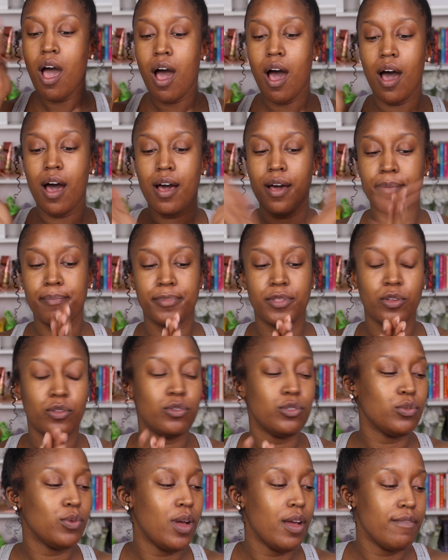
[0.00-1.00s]
The only
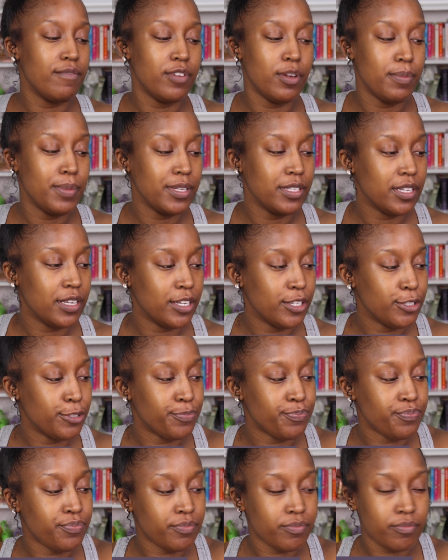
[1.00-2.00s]
reason why I'm filming this,
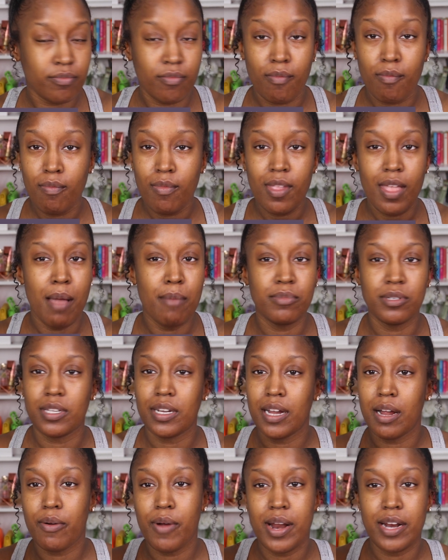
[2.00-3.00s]
I'm just
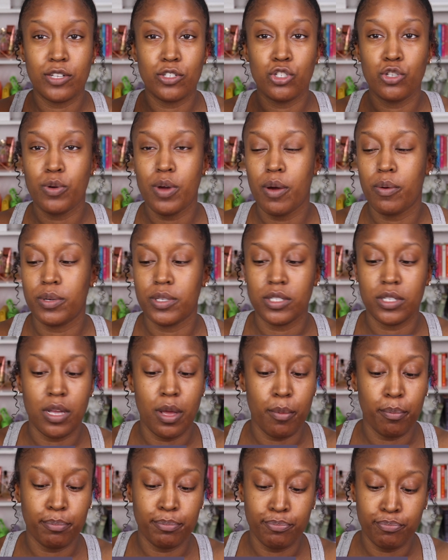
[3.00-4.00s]
gonna get right into it with
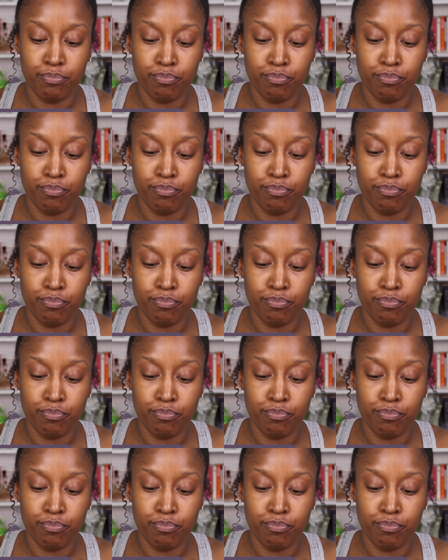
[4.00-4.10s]
some